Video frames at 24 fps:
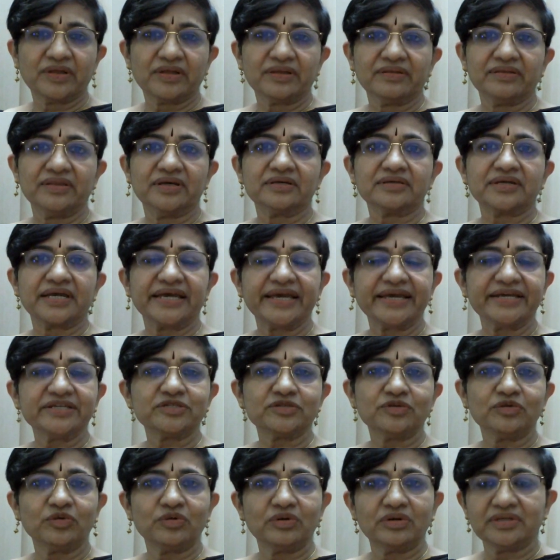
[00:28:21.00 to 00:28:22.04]
The
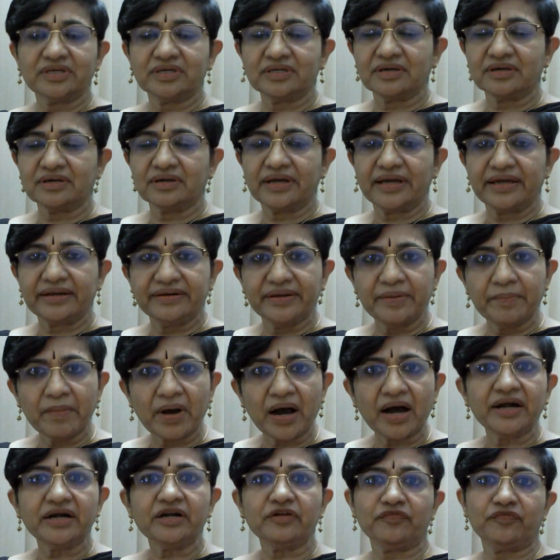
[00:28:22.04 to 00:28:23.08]
caseload, the
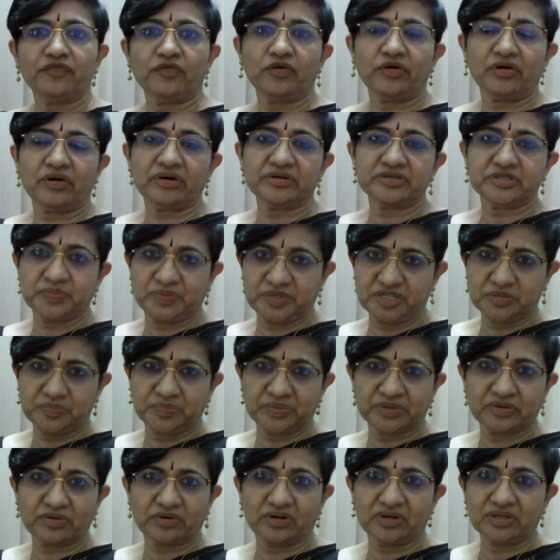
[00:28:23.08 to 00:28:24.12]
demand for speech
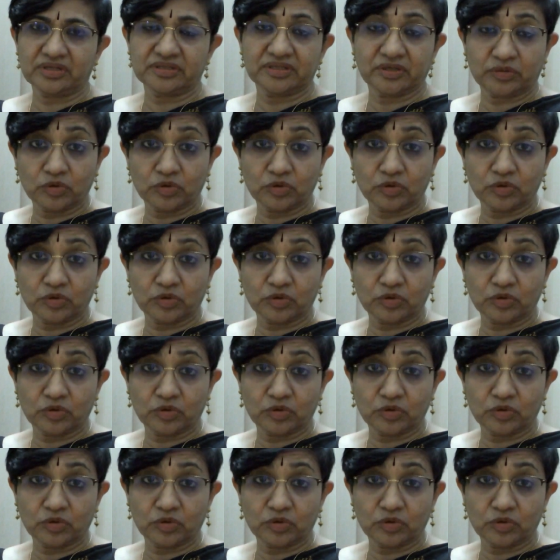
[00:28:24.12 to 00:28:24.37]
pathology,